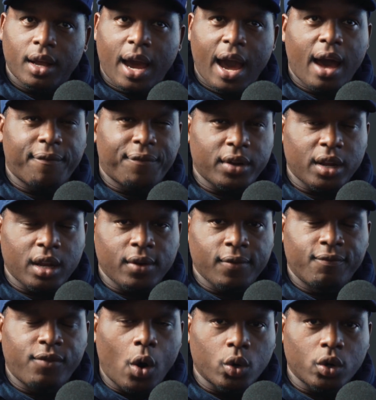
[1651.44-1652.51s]
confident
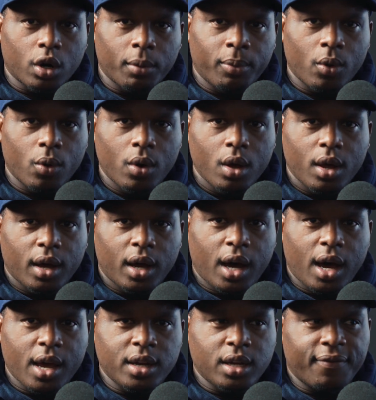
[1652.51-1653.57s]
and vulnerable
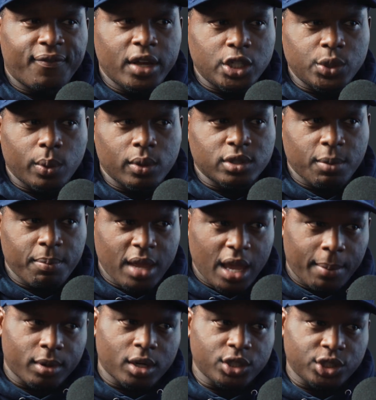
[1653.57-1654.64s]
individual to
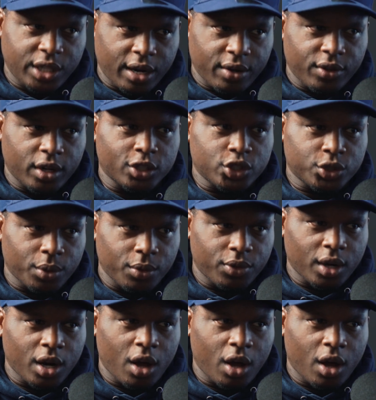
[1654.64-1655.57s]
be able to share their truth